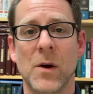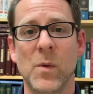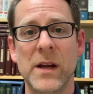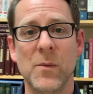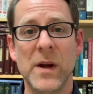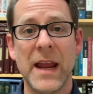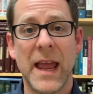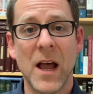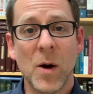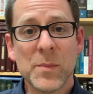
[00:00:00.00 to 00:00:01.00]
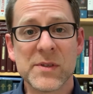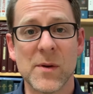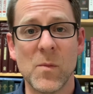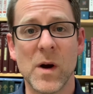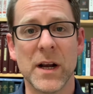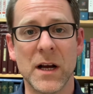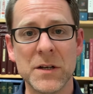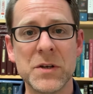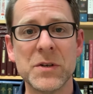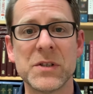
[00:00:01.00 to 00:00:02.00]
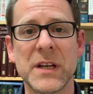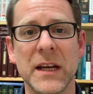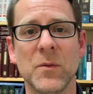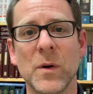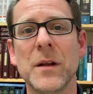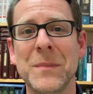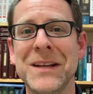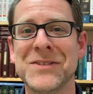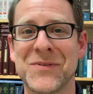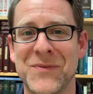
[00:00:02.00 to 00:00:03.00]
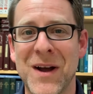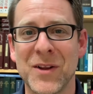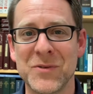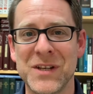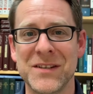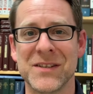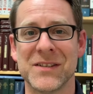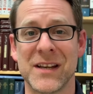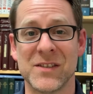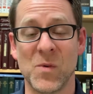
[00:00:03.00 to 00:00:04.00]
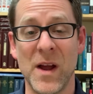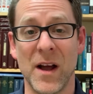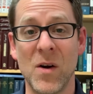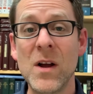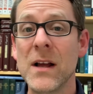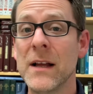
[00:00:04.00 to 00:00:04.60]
We help someone understand what it means to follow Jesus as well,